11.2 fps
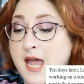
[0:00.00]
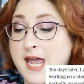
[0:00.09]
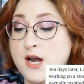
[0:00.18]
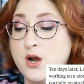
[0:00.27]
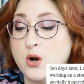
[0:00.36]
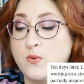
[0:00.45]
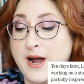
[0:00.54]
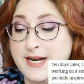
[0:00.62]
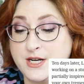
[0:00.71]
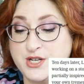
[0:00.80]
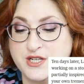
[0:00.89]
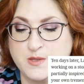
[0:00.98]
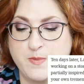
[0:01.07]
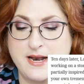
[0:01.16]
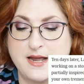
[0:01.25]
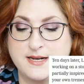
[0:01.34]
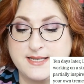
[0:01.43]
In her writing, she
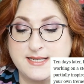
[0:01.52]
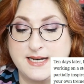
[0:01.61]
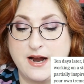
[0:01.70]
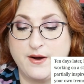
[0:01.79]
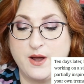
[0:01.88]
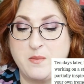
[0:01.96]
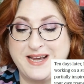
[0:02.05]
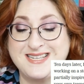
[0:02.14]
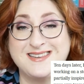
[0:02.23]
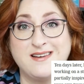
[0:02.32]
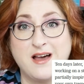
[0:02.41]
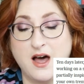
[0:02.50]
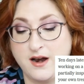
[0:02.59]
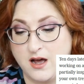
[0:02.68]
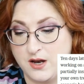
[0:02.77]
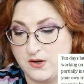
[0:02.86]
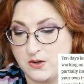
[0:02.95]
spun out a scenario based not
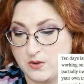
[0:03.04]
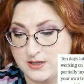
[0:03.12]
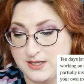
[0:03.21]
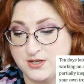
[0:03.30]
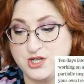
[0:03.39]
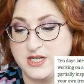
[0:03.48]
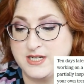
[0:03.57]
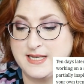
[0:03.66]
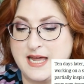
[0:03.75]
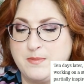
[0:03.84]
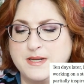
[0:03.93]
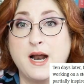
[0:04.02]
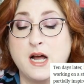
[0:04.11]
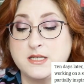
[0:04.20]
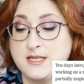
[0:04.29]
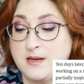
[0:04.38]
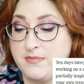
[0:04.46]
on Dorland, she said, but
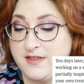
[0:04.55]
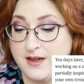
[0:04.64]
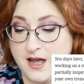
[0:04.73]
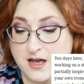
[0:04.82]
on something